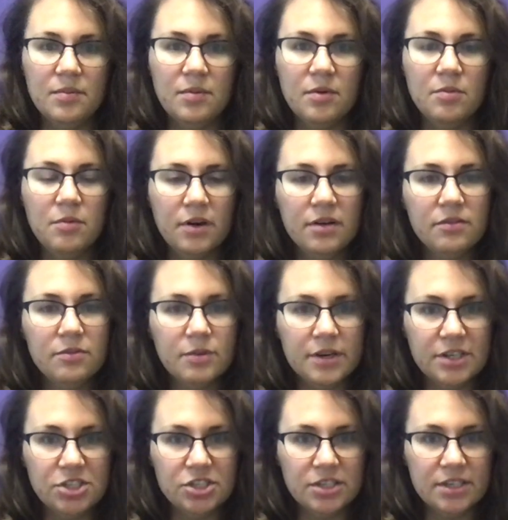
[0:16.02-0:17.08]
one of
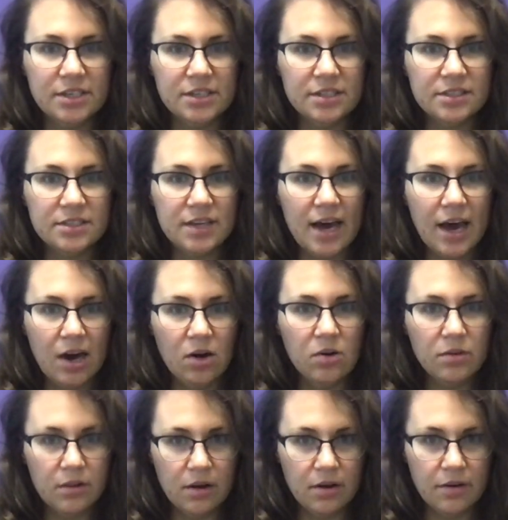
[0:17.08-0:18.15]
which is how
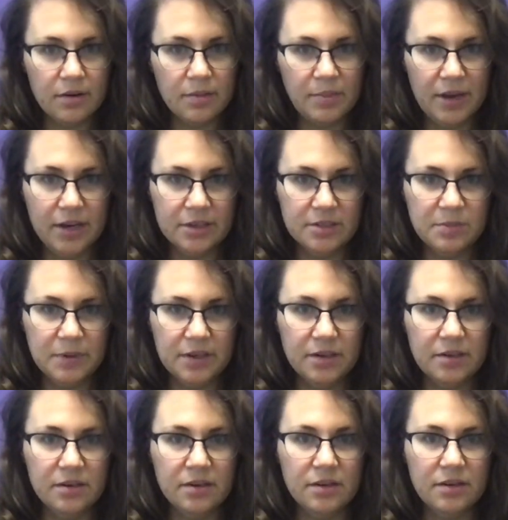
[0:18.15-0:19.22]
long pain has
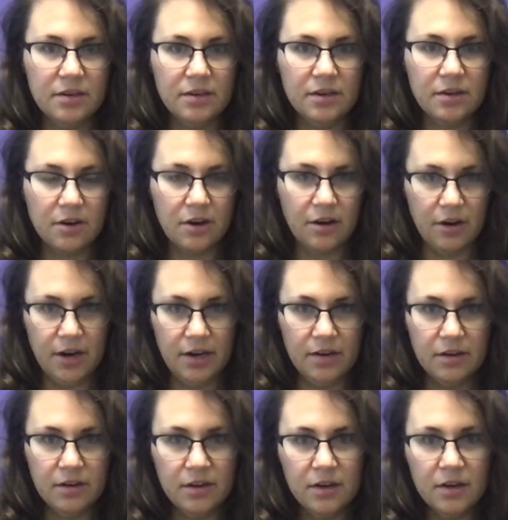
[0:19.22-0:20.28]
been occurring.
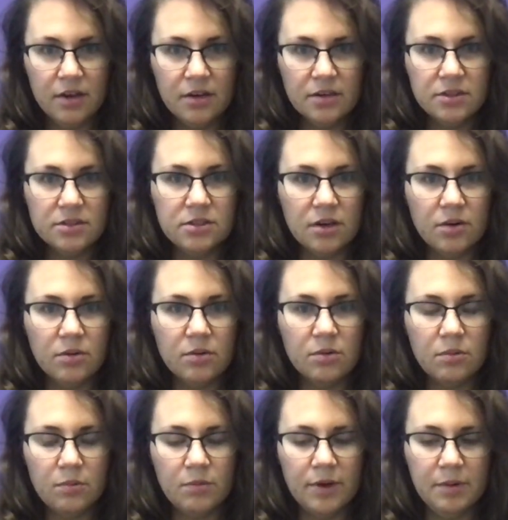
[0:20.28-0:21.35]

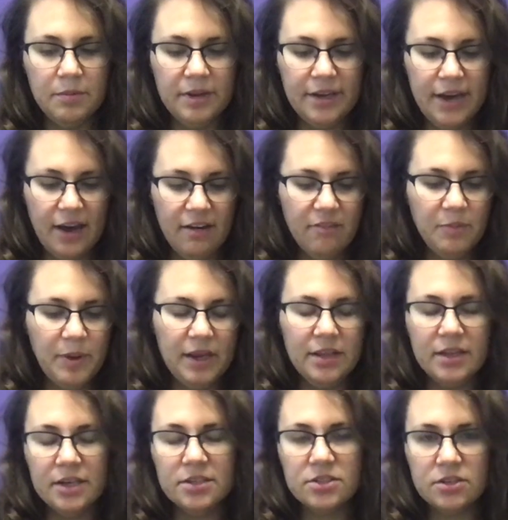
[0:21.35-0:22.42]
So, when we have pain
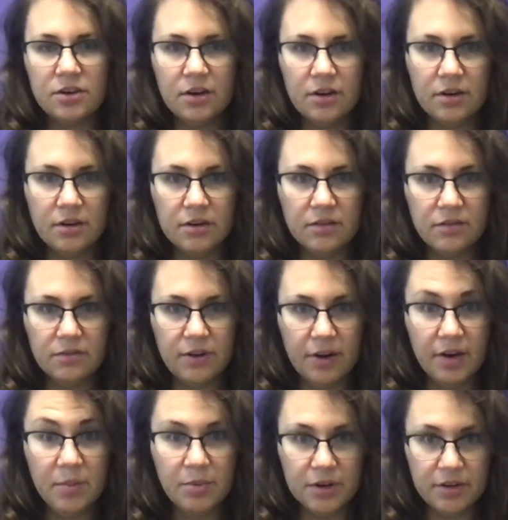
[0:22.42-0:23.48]
that has occurred very
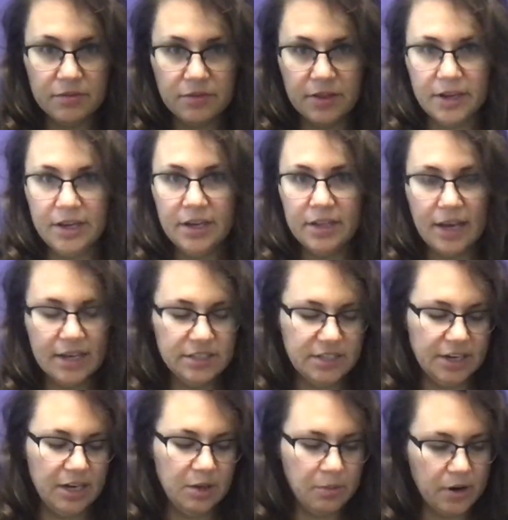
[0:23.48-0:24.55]
briefly, lasting
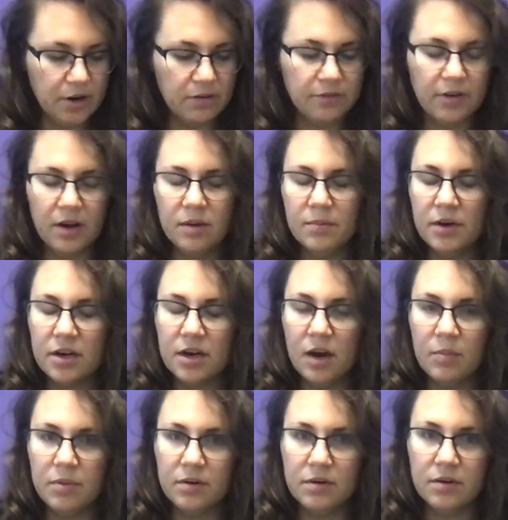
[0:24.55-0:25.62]
anywhere from a
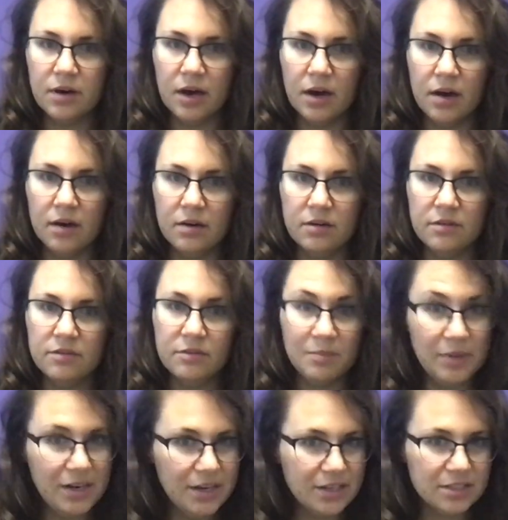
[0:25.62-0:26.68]
couple of
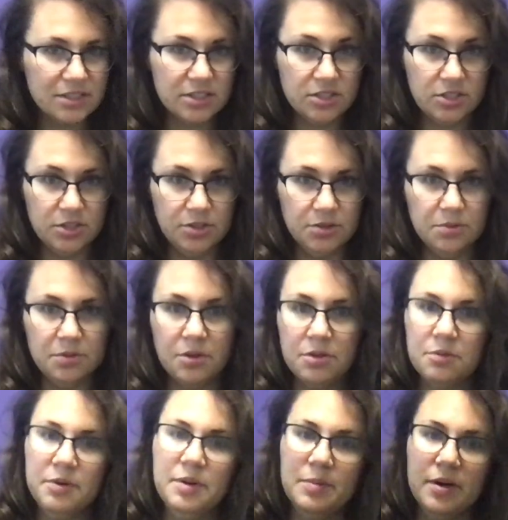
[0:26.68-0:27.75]
minutes to
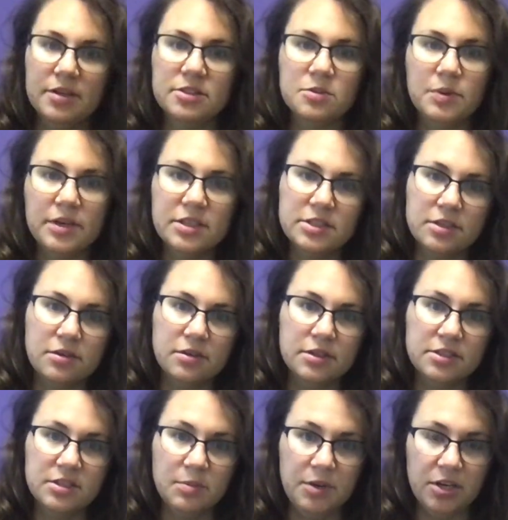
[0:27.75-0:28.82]
3 months, we consider this
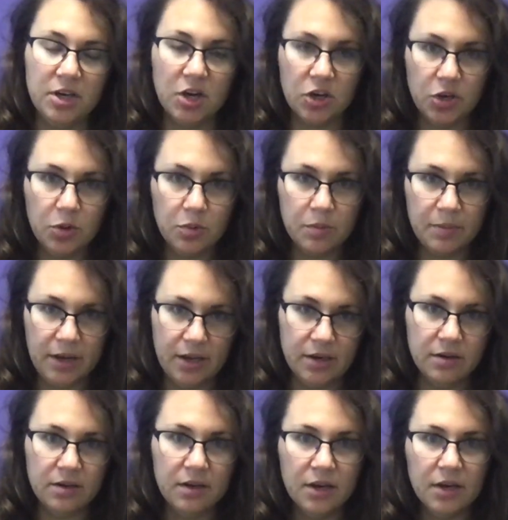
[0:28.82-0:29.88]
to be acute
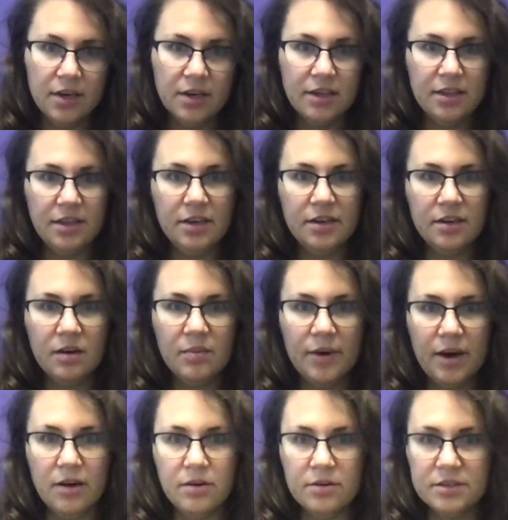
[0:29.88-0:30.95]
pain. Think
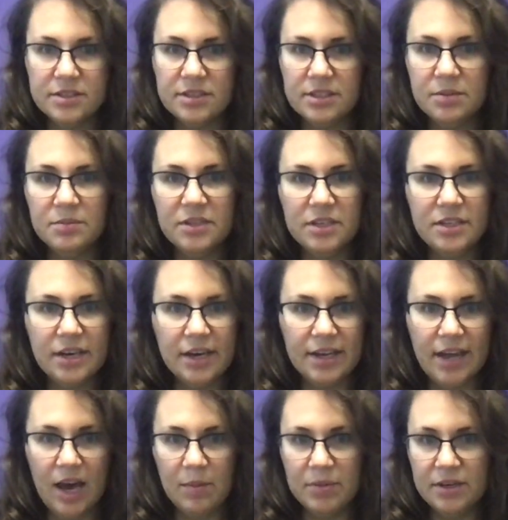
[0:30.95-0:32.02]
about something that
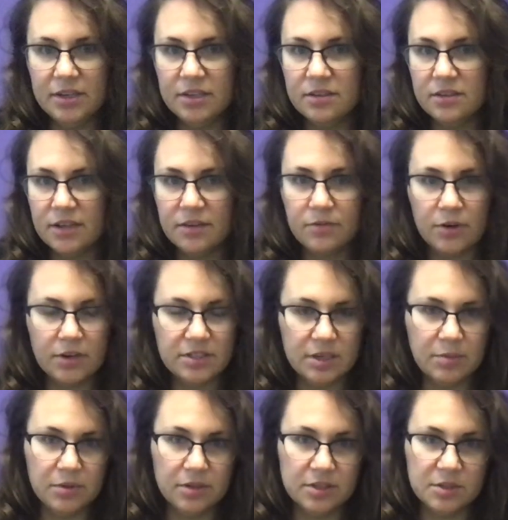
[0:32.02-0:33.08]
happened, like for
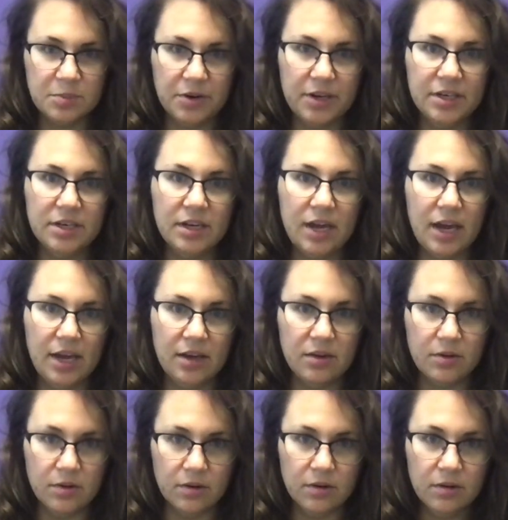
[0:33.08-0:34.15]
example, a sprained
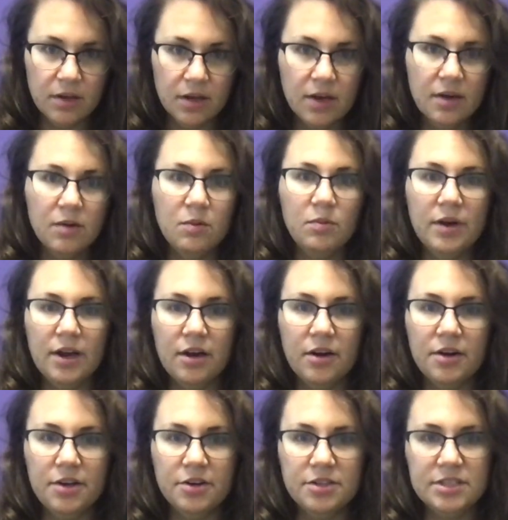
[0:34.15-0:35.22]
ankle, where
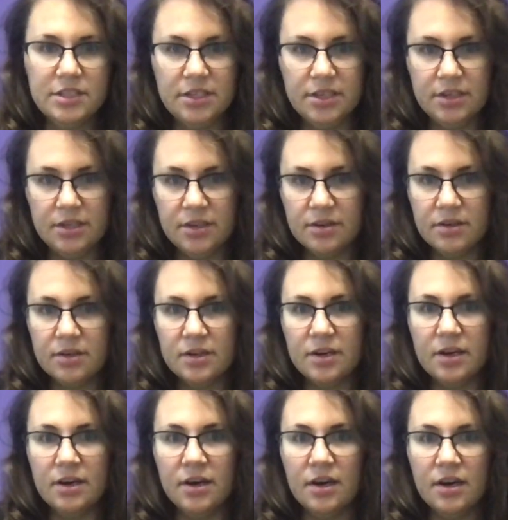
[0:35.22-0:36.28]
you're seeing
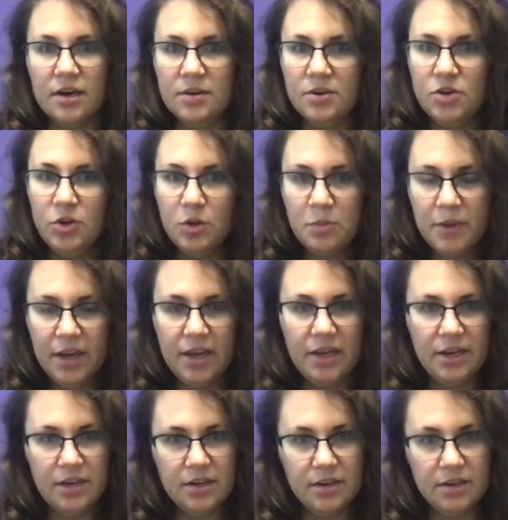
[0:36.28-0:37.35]
new
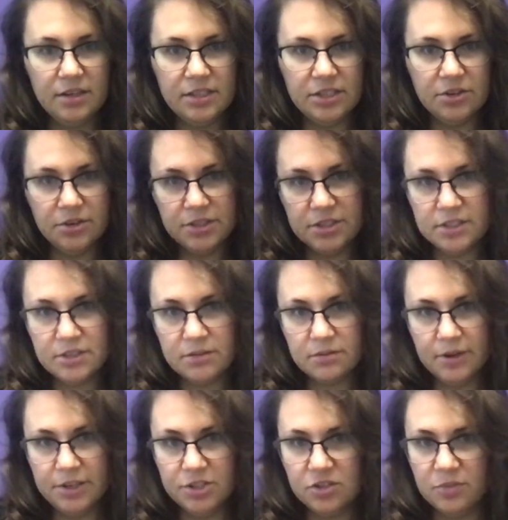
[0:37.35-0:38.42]
pain, decreased
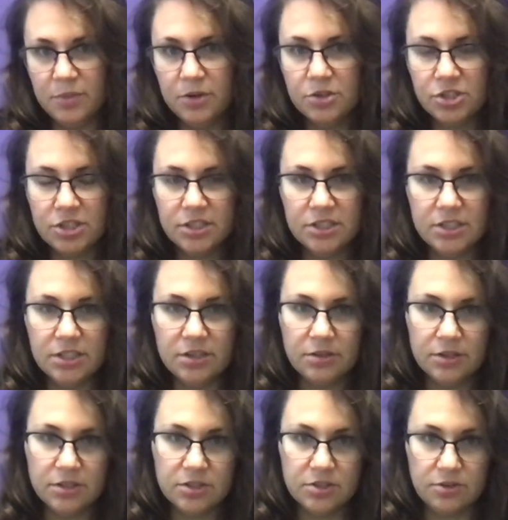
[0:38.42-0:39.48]
range of motion,
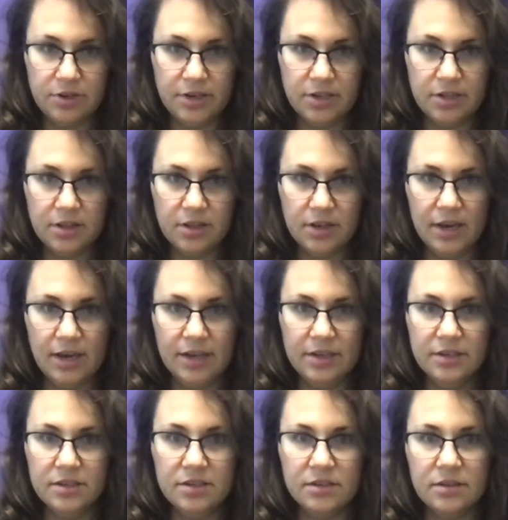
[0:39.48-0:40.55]
decreased strength,
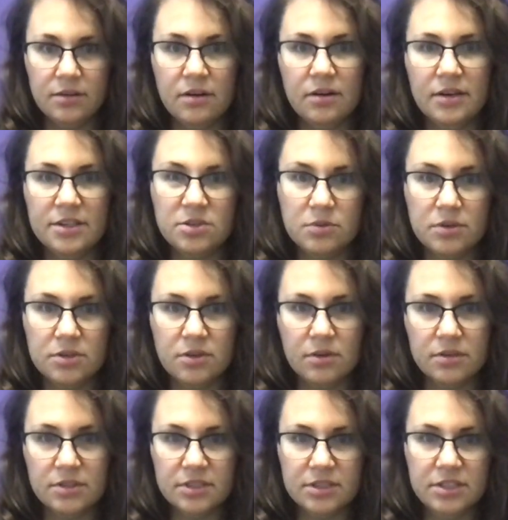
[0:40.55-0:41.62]
and as a
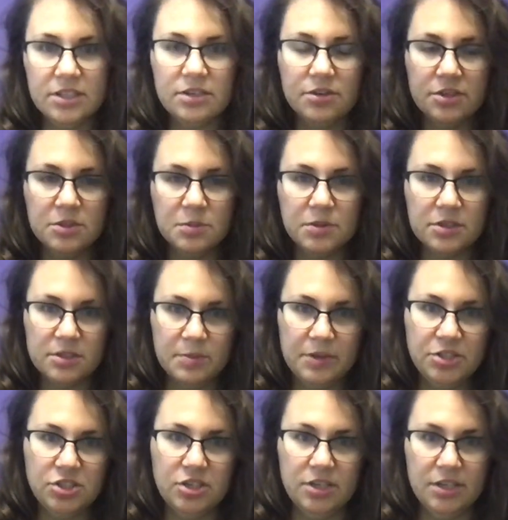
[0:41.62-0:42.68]
result, decreased
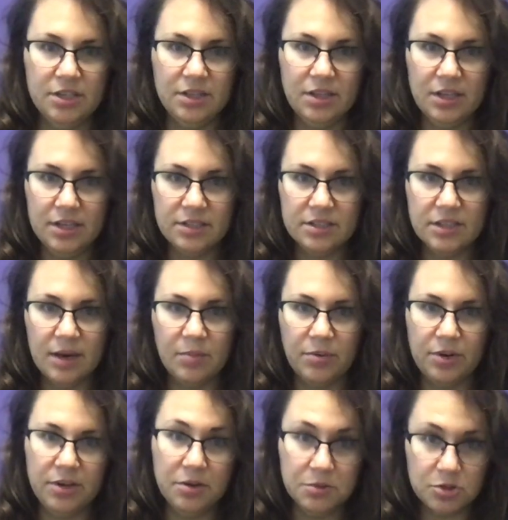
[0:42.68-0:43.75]
participation in things that
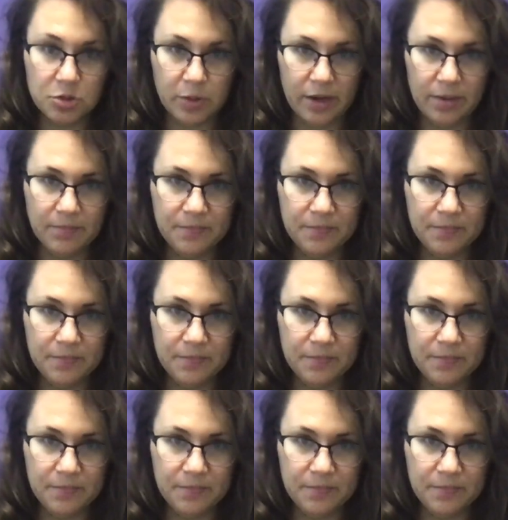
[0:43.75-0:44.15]
bring you joy.